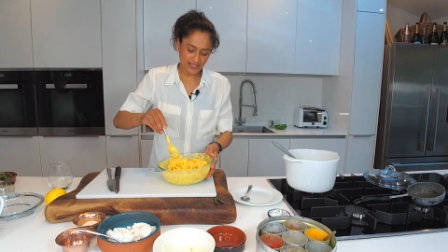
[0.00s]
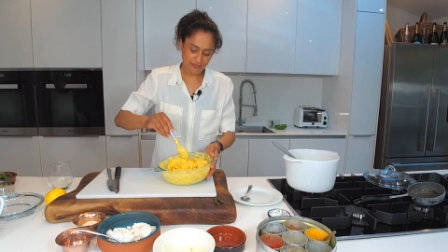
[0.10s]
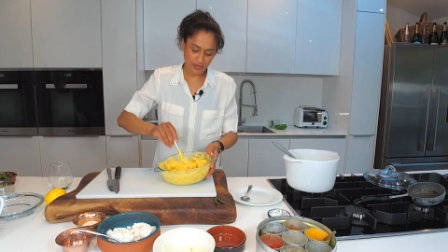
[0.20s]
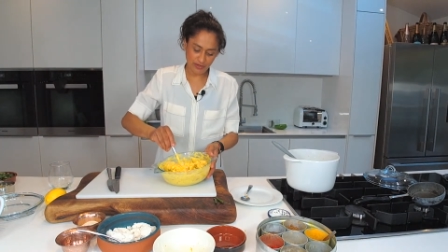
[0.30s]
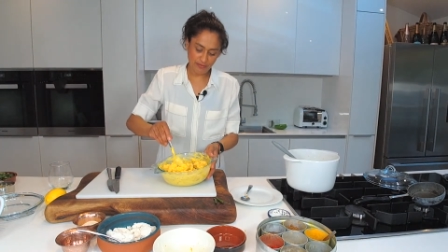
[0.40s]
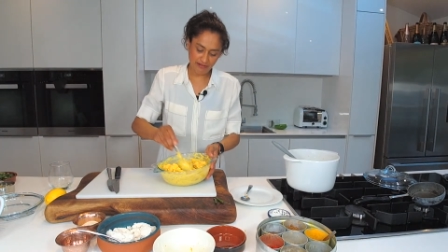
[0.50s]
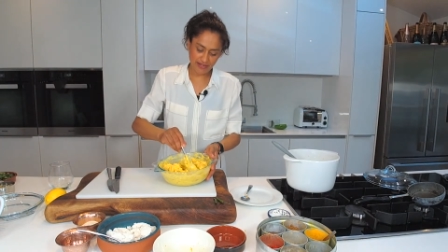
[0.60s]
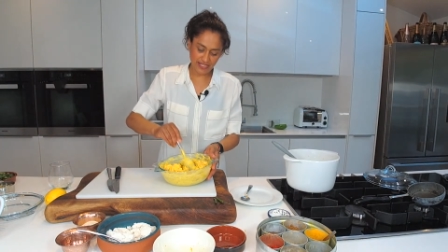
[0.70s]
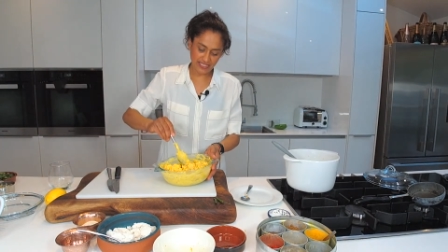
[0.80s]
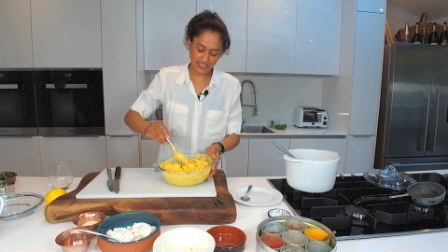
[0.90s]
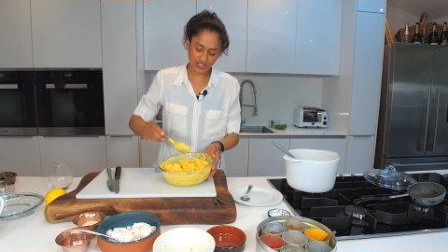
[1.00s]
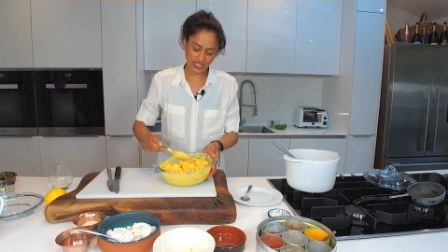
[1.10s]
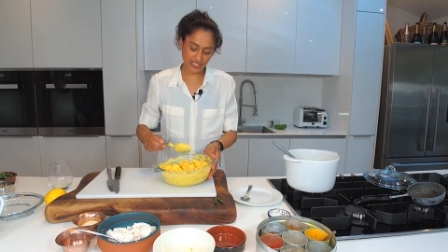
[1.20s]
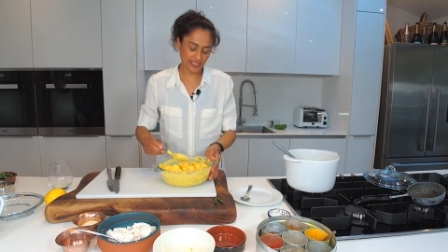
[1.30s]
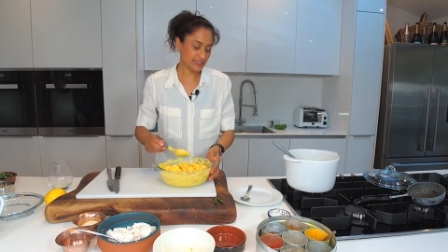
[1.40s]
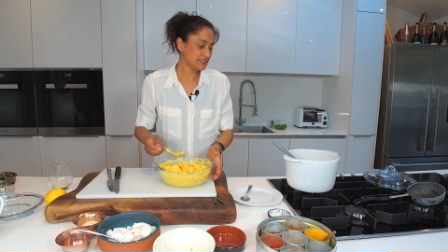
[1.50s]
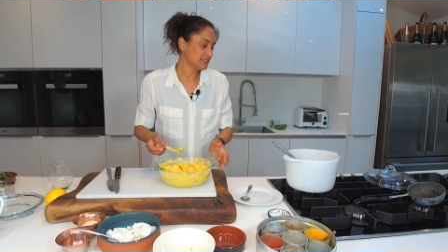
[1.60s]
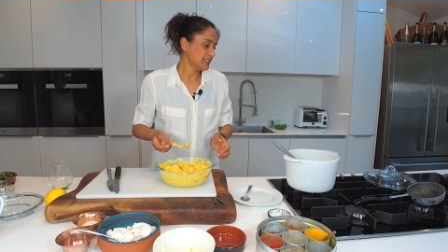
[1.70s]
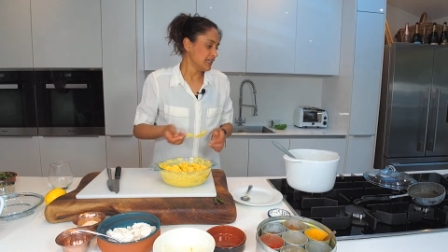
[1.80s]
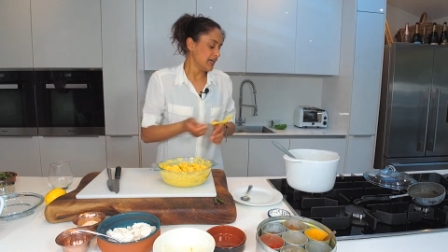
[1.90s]
is my marinated chicken.
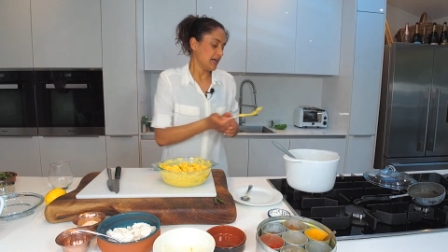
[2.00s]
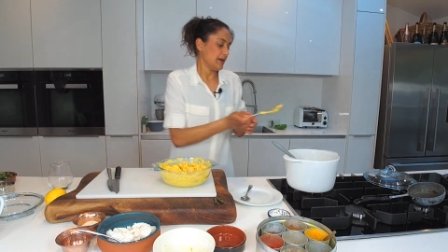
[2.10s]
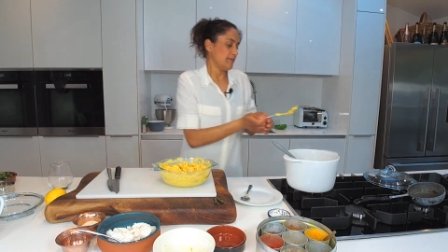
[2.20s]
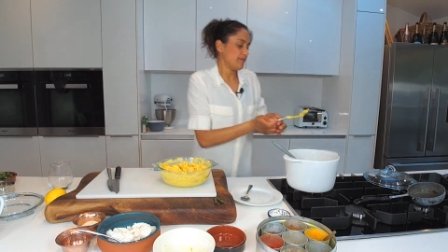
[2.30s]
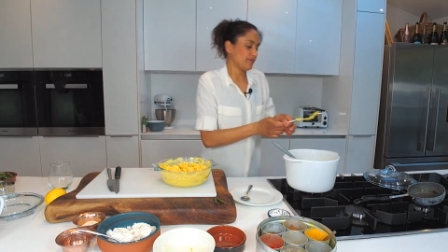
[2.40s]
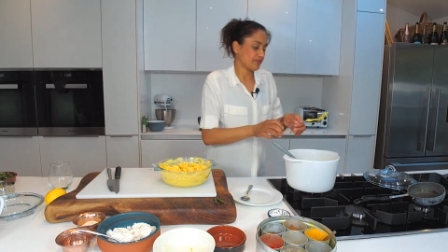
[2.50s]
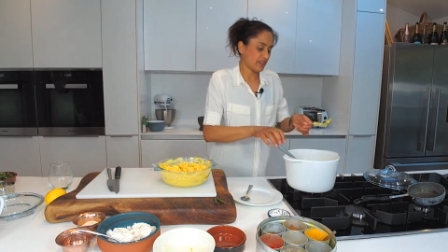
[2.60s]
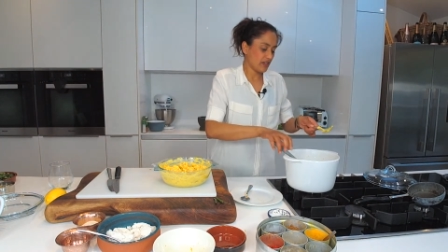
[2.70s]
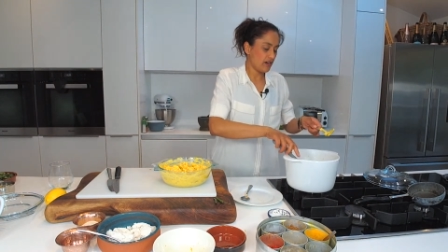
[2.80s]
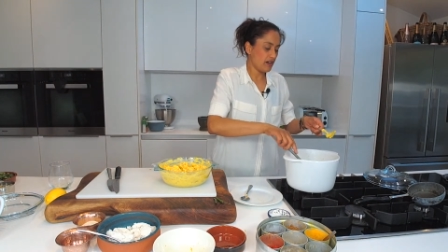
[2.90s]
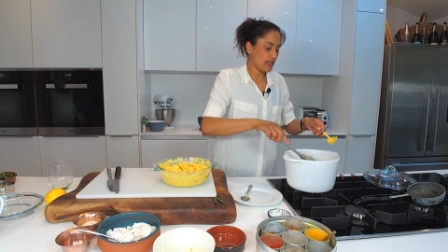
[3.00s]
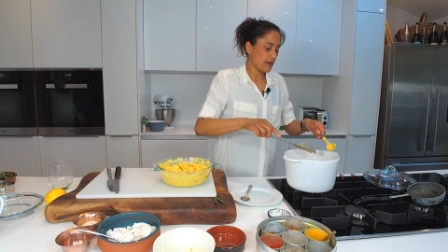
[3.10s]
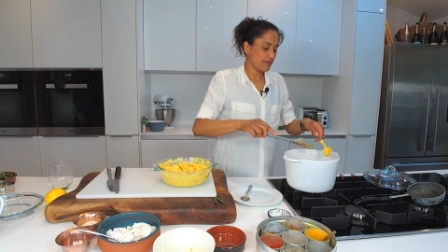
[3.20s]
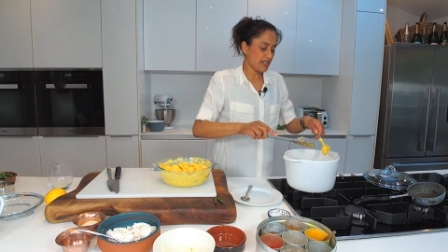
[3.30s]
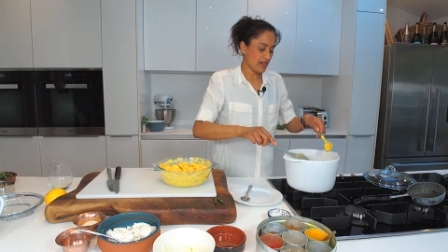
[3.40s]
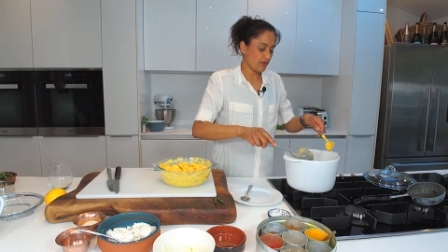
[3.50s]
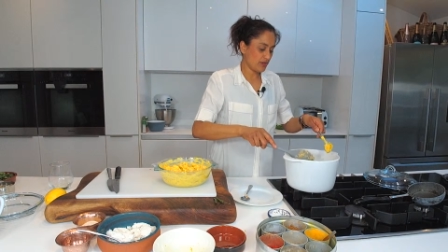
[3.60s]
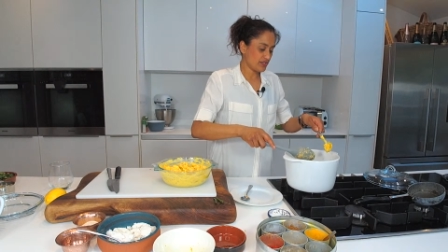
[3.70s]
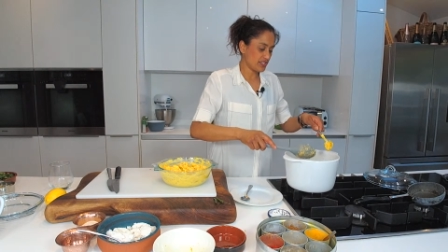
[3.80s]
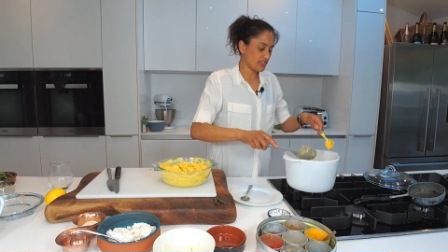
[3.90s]
I am now
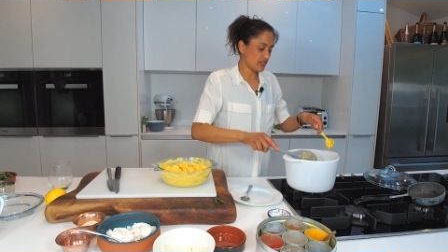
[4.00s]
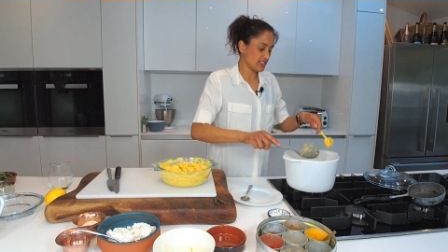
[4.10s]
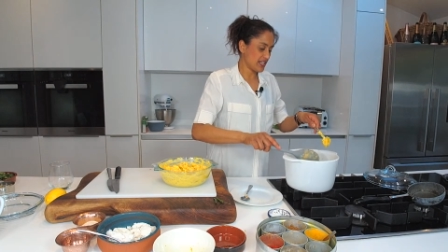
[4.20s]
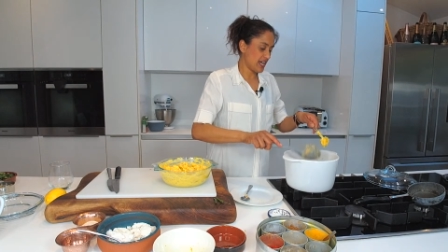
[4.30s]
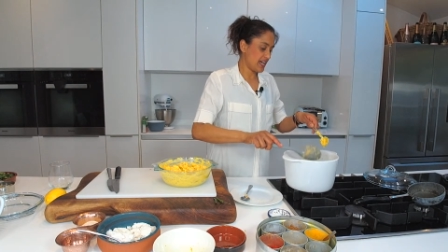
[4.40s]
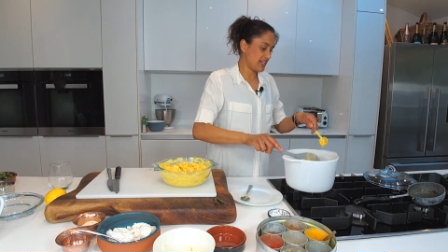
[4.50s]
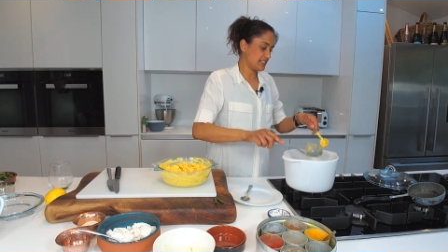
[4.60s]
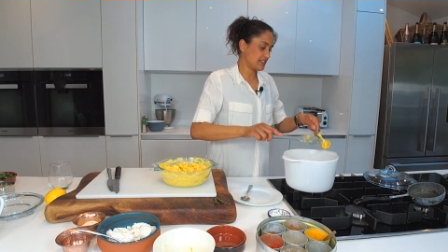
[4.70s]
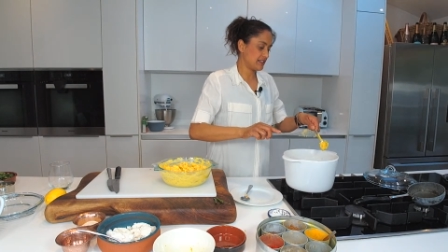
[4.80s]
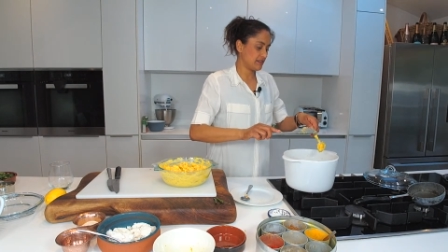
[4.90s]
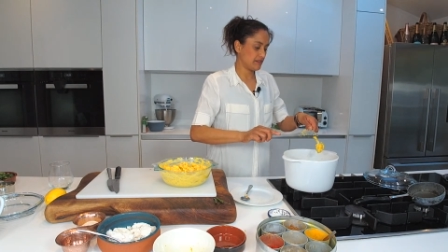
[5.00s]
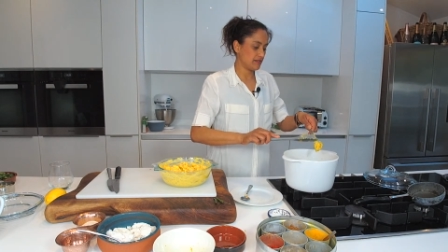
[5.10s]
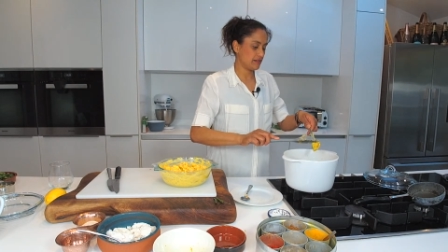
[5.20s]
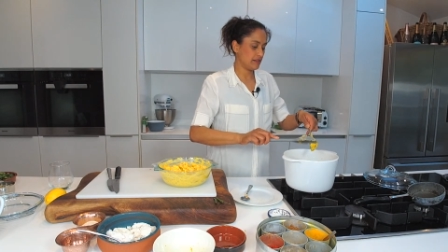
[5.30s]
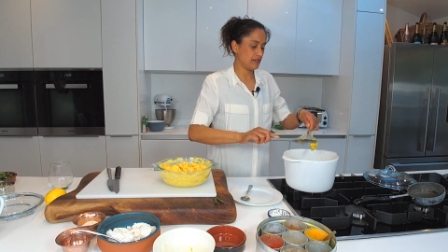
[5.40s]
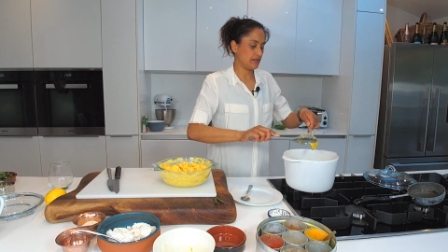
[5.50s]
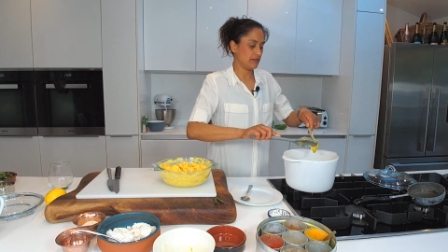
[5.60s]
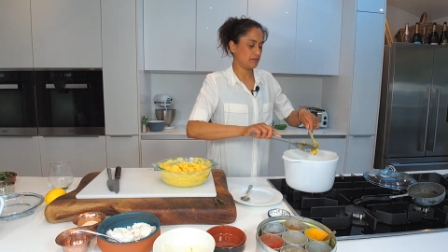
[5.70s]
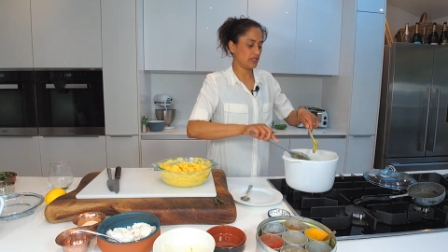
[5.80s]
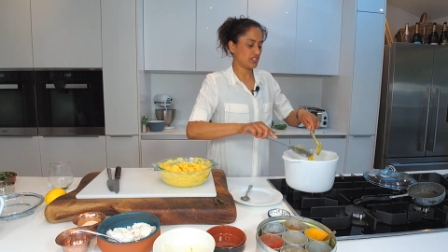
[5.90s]
going to start to add
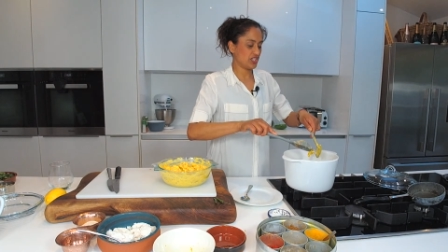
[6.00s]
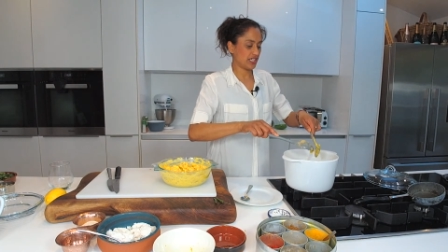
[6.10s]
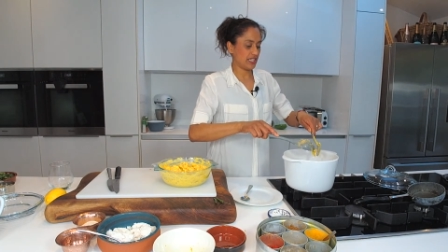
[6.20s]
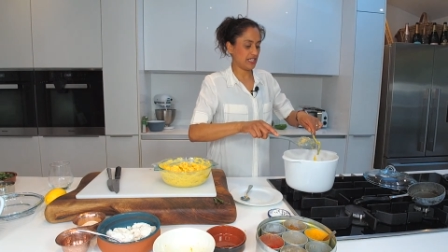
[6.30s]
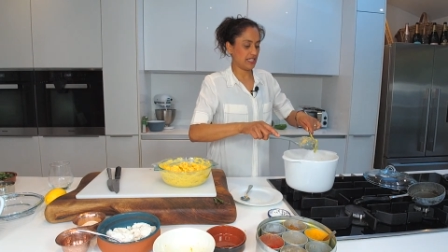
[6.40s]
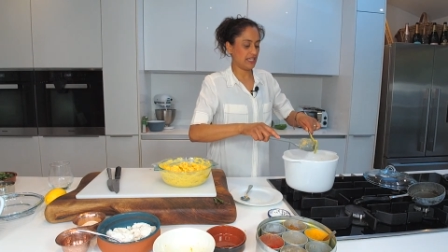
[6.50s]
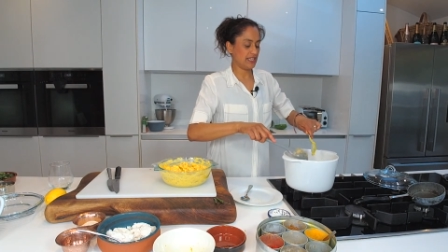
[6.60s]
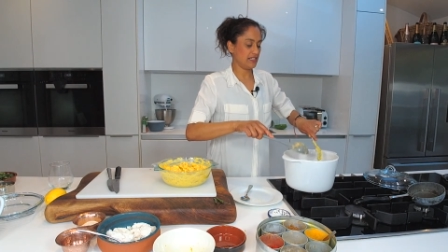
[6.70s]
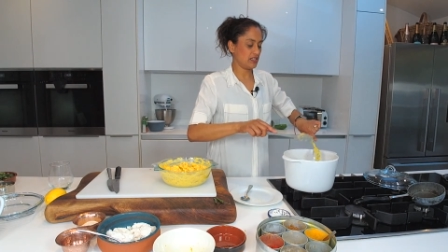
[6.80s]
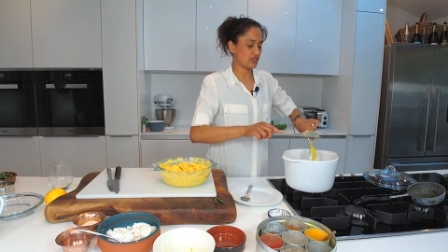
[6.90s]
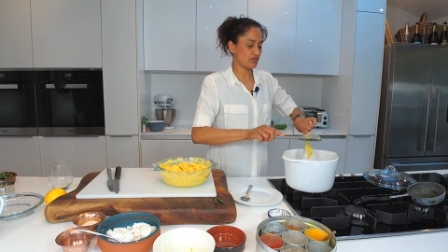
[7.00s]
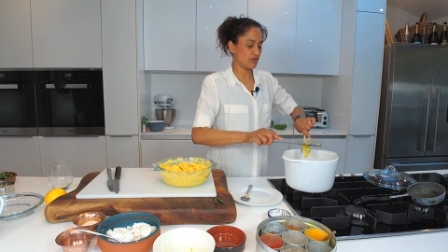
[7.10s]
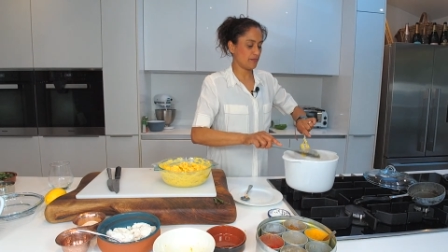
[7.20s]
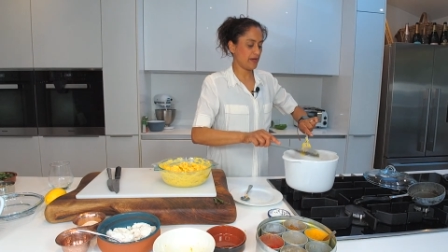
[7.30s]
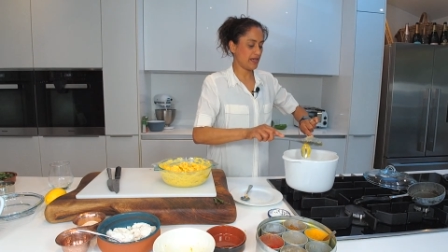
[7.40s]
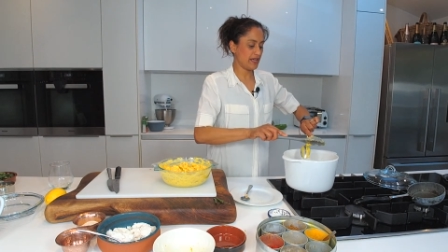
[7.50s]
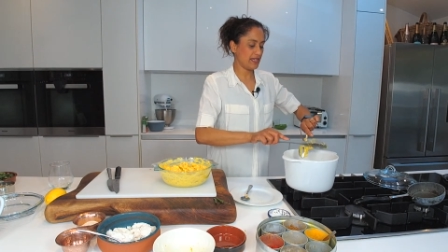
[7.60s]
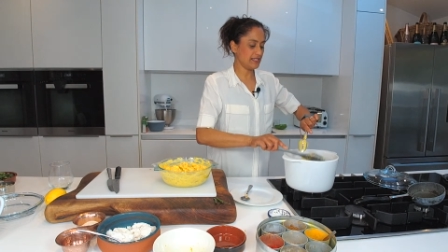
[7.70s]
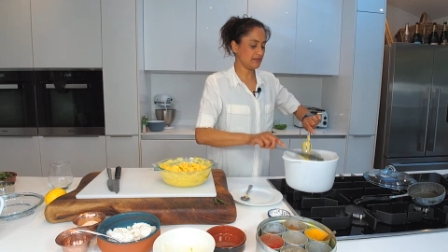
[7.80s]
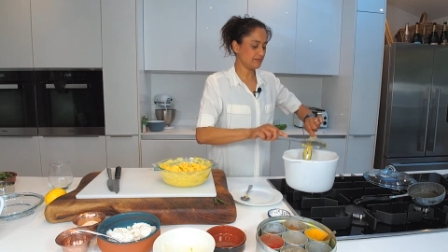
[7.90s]
my chicken in to the pan.